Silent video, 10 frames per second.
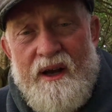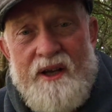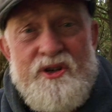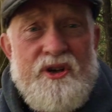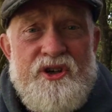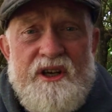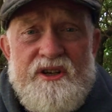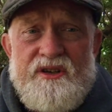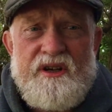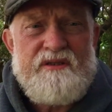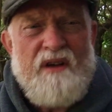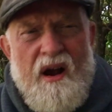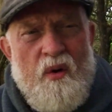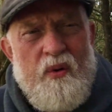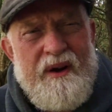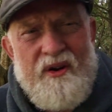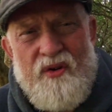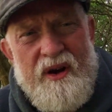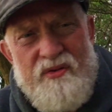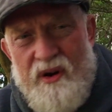And so Jesus says, oh, what a
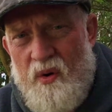great